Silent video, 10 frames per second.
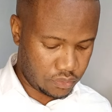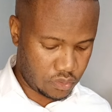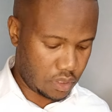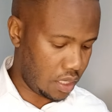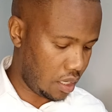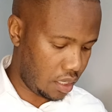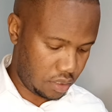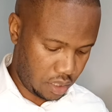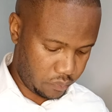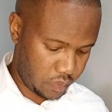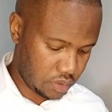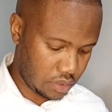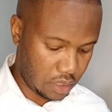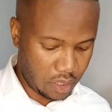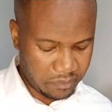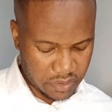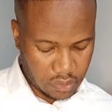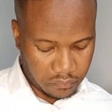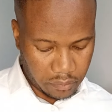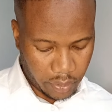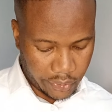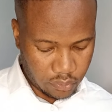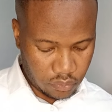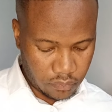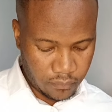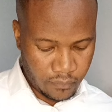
So I went and I got myself a bottle.